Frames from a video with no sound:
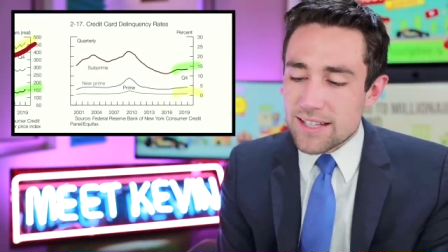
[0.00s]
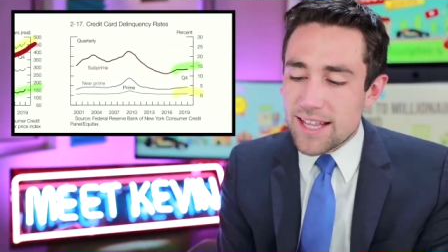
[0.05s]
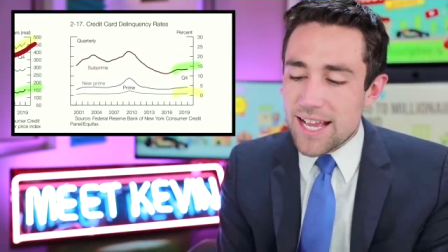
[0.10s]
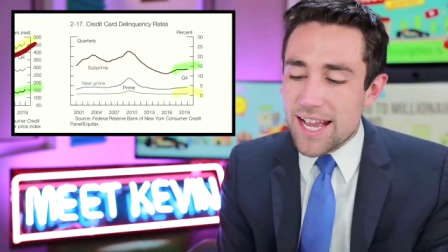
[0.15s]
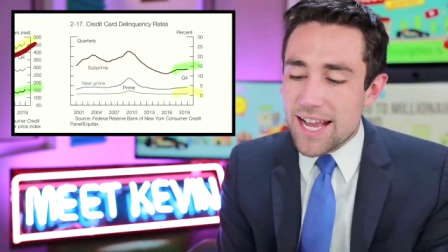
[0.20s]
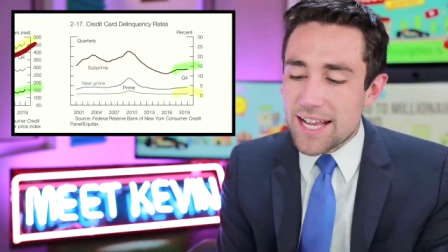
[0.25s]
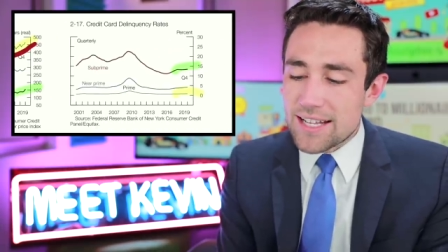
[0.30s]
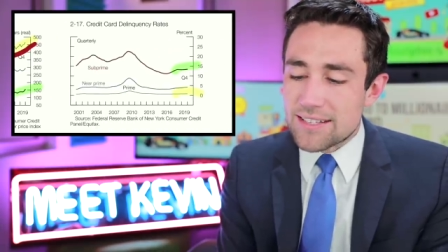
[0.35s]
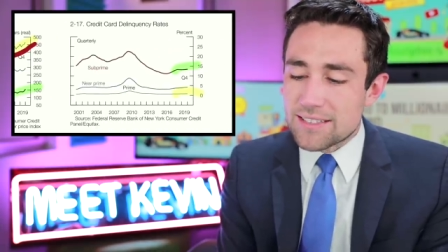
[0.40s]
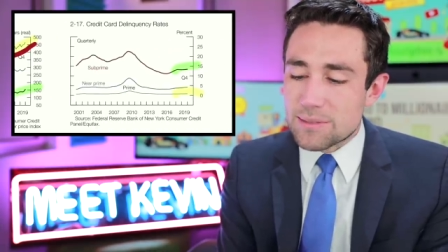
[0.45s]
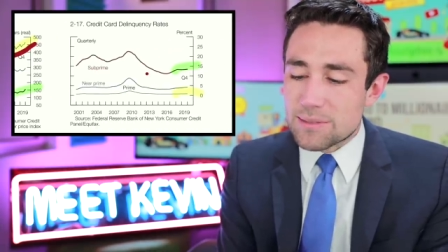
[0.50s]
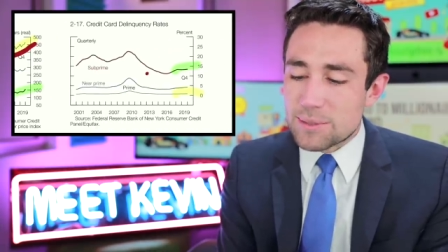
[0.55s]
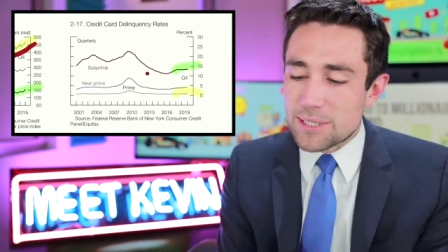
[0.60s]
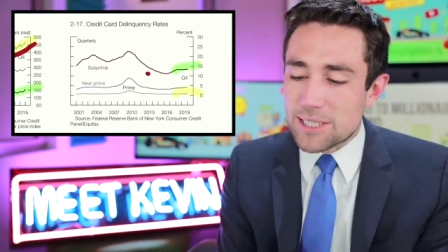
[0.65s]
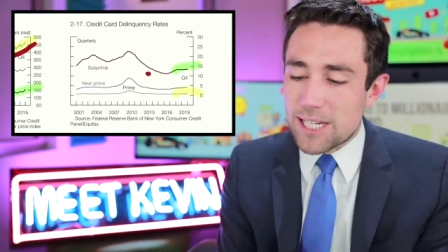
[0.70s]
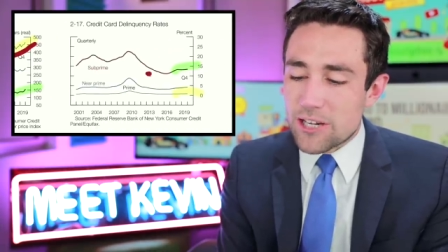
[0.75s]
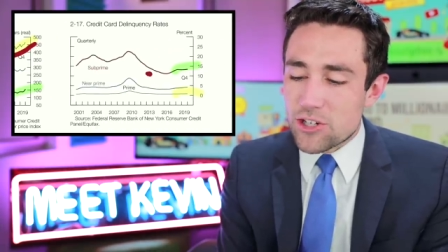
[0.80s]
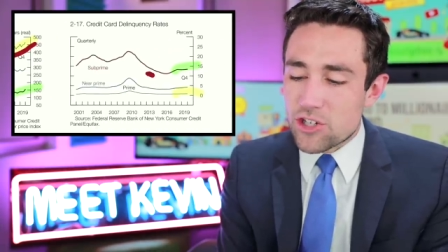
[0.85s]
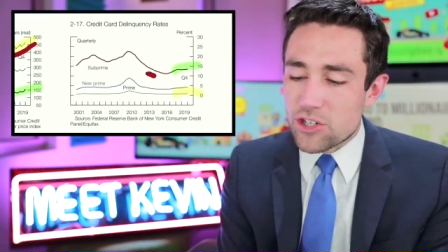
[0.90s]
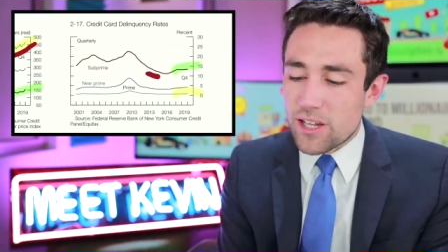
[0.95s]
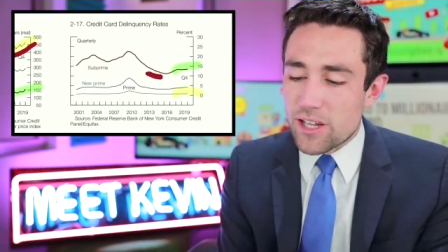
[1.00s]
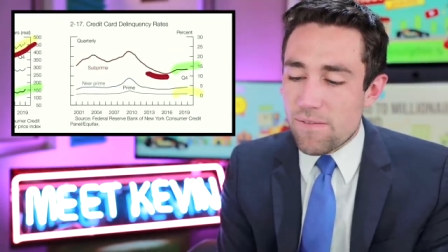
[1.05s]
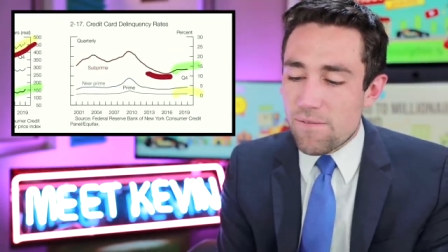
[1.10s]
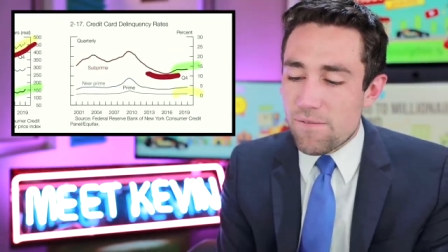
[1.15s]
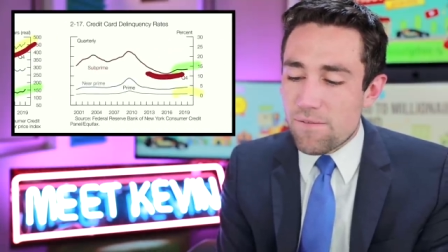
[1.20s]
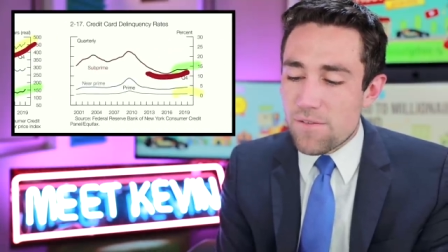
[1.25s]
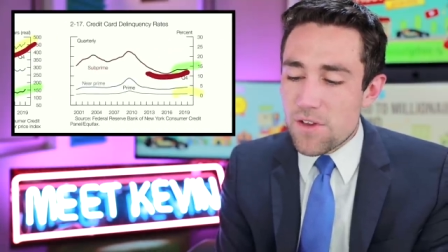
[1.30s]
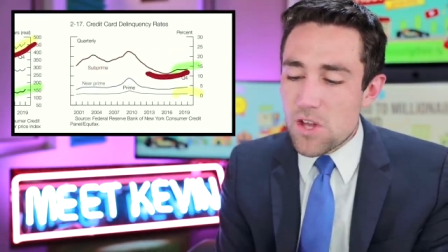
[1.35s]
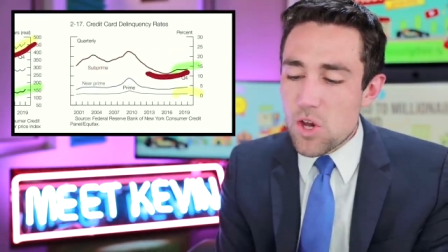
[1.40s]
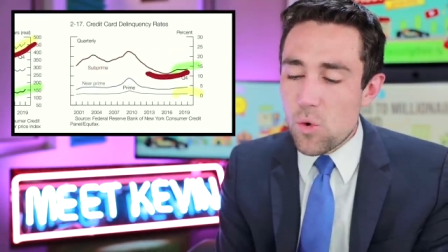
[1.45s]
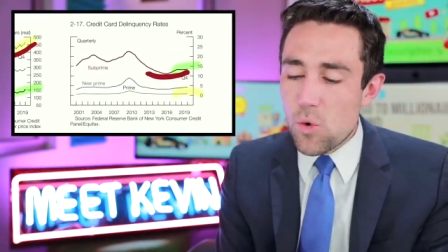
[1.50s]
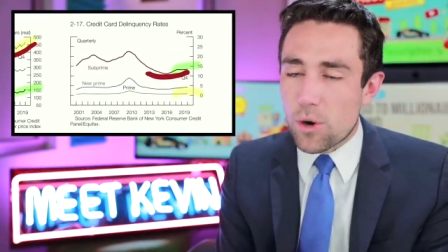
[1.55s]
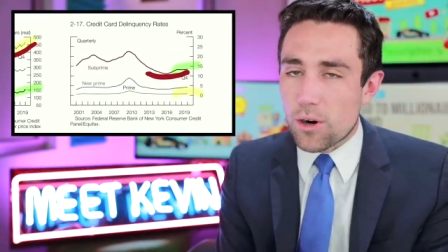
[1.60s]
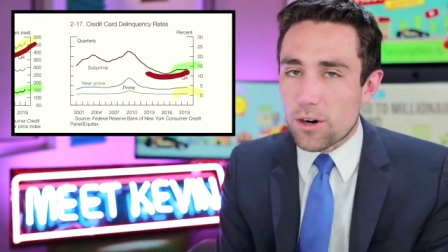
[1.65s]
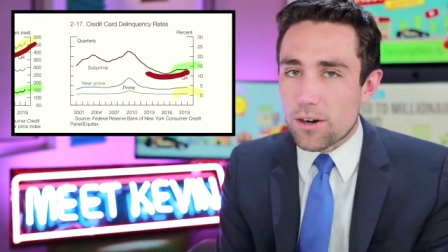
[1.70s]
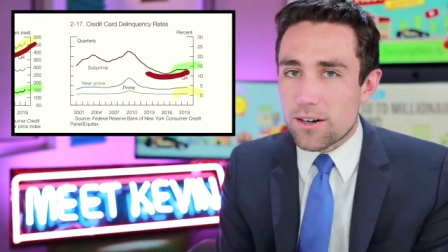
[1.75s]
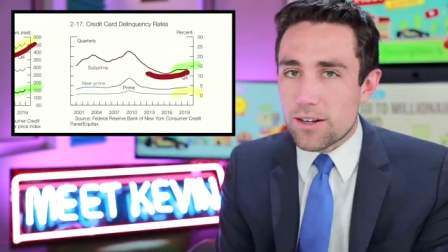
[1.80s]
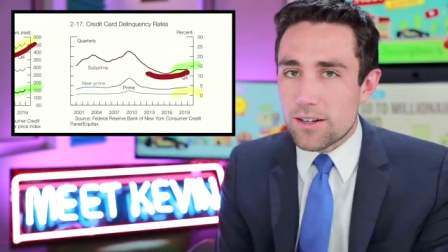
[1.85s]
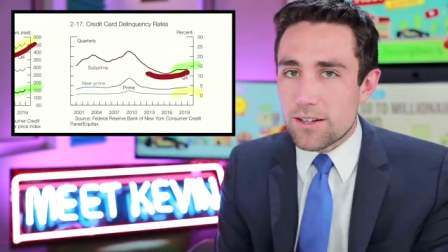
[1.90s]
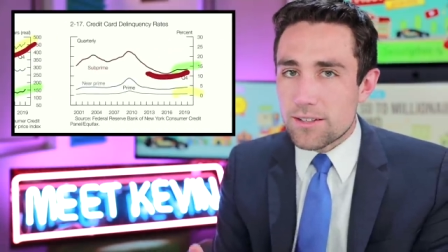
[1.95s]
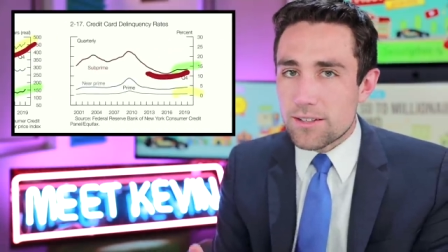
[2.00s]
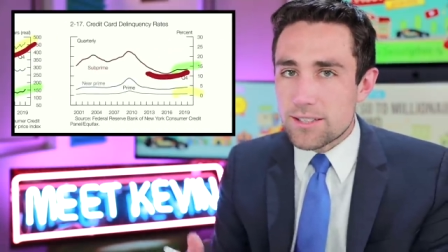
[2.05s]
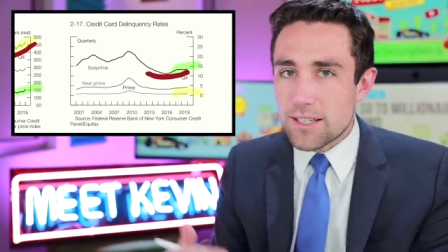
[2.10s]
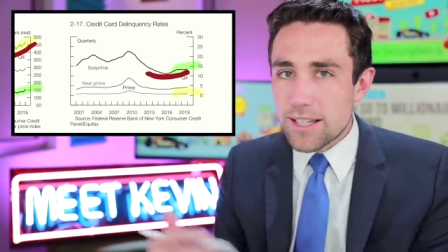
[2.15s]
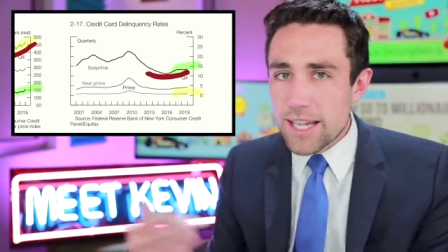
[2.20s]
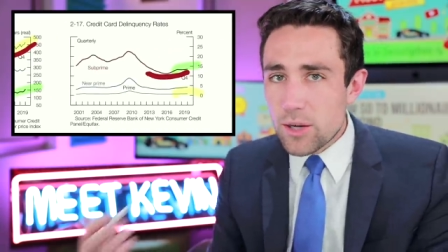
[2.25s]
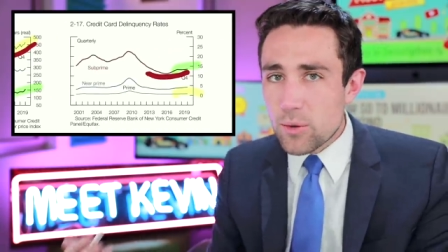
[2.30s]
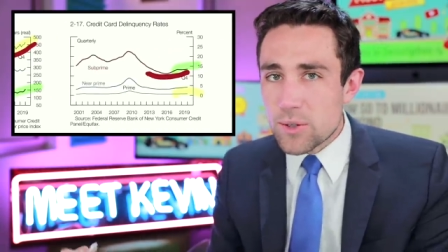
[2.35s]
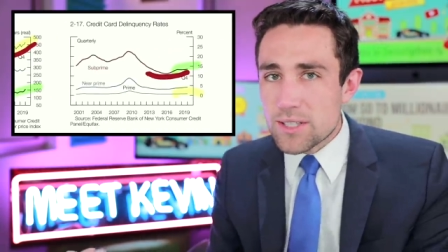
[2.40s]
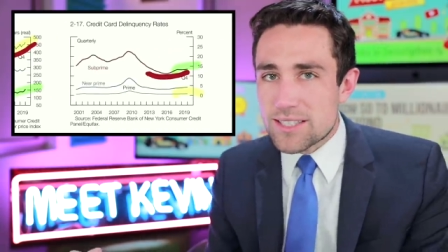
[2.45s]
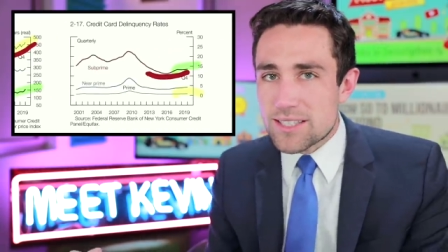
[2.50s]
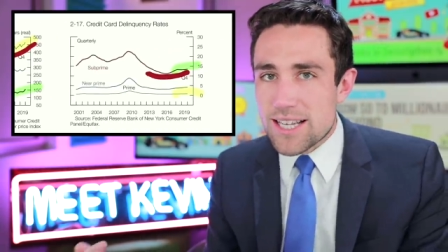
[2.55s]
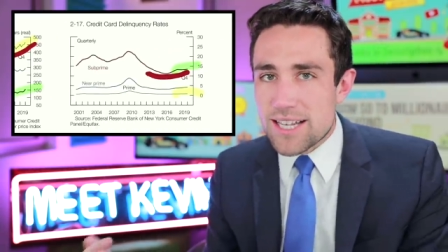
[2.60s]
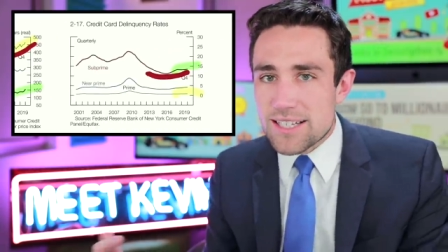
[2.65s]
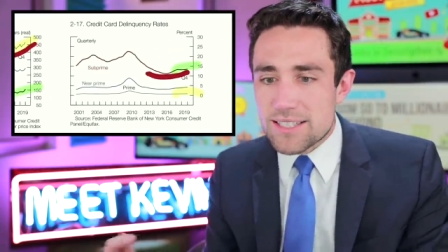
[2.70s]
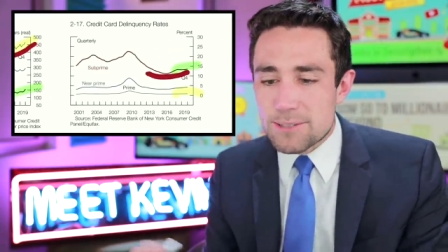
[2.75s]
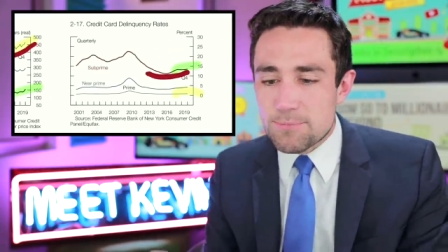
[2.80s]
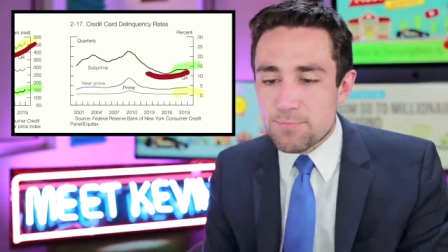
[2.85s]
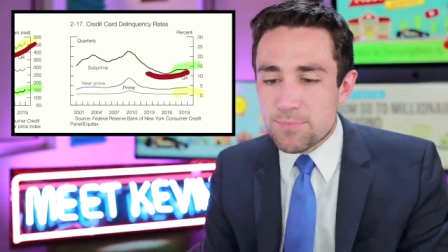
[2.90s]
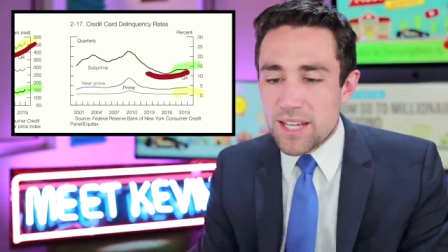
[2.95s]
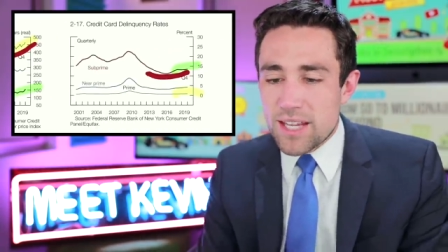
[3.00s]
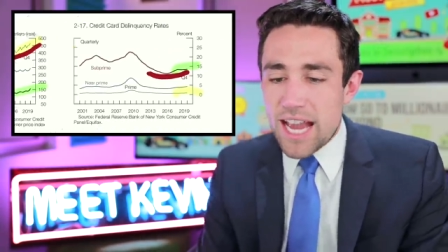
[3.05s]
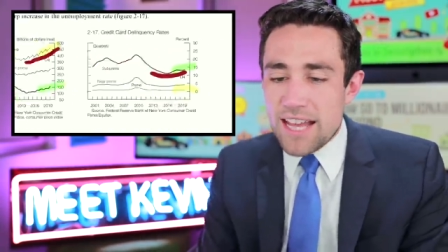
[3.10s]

they had substantially fewer delinquencies.